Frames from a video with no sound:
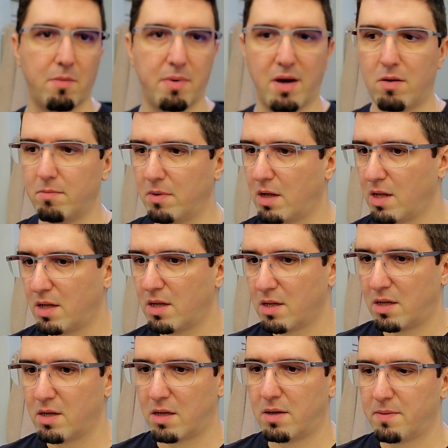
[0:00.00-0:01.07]
balm.
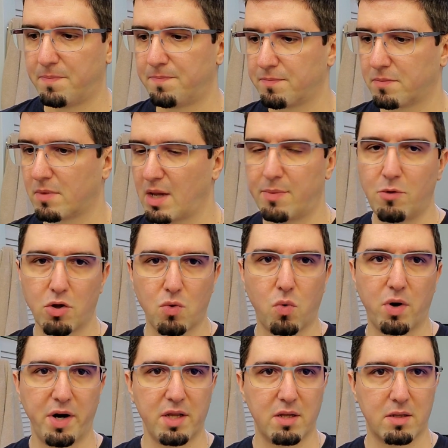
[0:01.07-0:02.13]
I'm not
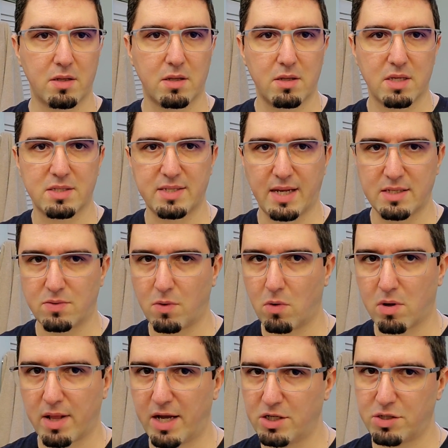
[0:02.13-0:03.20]
worried that the scents will
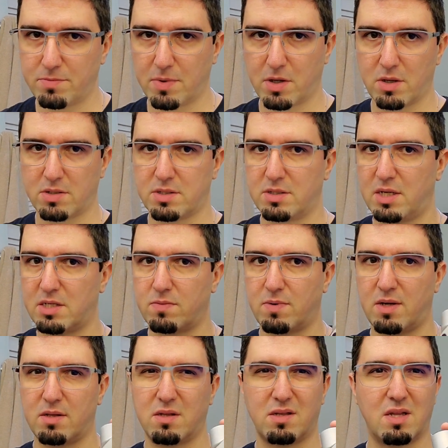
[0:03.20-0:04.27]
clash because this
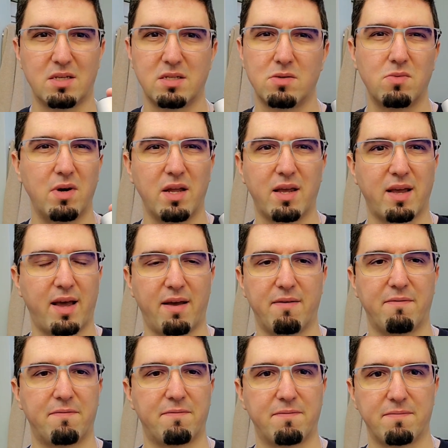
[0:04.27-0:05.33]
one doesn't really
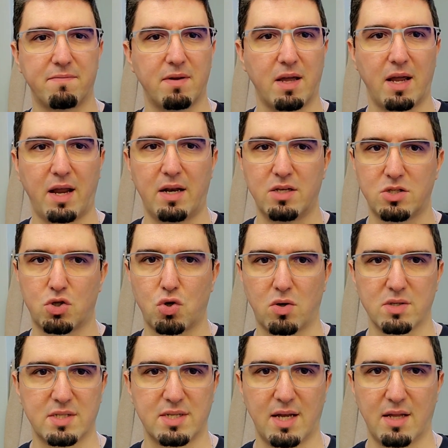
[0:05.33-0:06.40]
have any
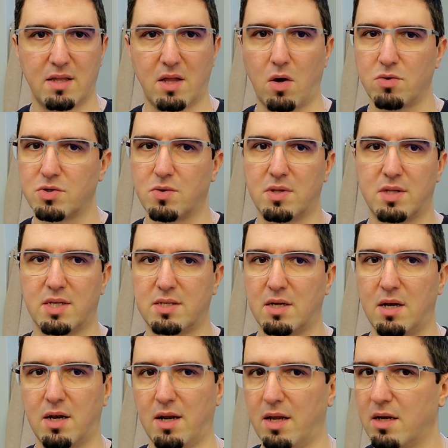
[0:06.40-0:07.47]
strong scent. Also, it
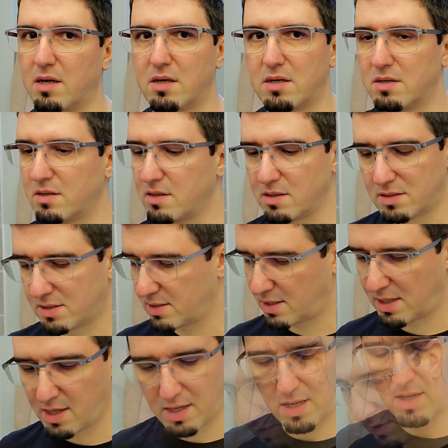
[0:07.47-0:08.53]
doesn't linger.
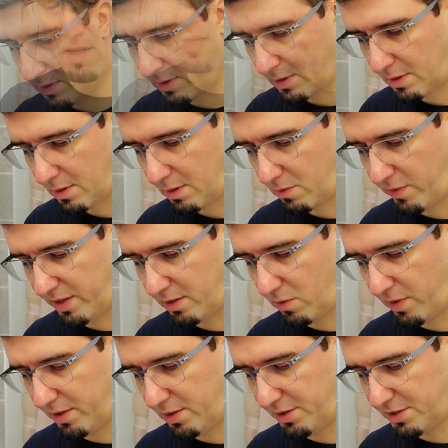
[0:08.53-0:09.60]
And when the
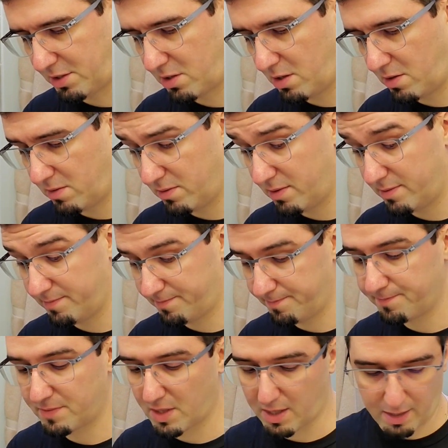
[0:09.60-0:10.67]
weather is cold,
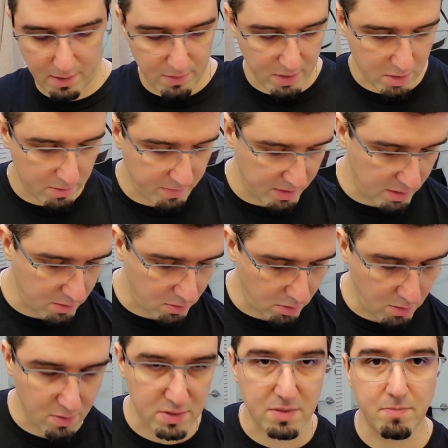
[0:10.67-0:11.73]
highly recommended to
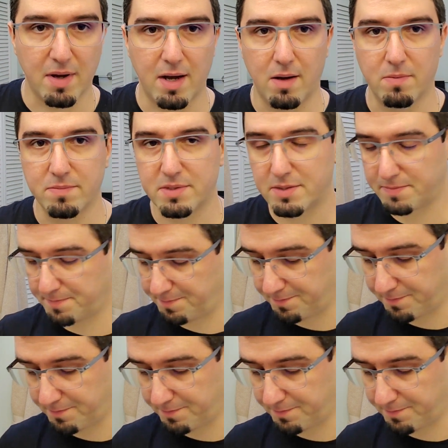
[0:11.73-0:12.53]
use balms.